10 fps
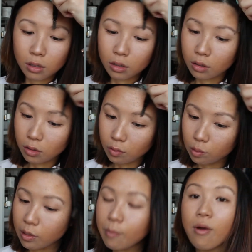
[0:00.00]
a lot
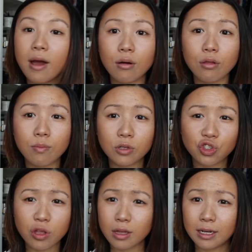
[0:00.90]
with my brows, but
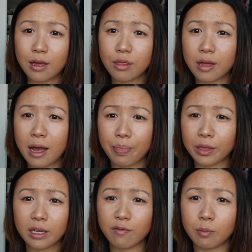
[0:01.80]
just at least
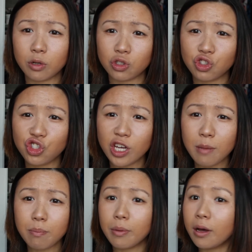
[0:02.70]
give them a good
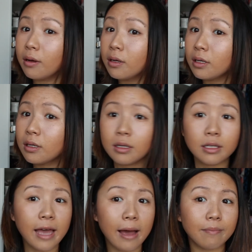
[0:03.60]
shape. But
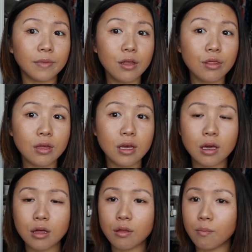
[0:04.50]
yeah, this
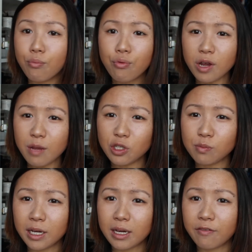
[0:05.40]
is pretty much
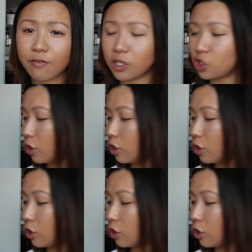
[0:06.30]
my finished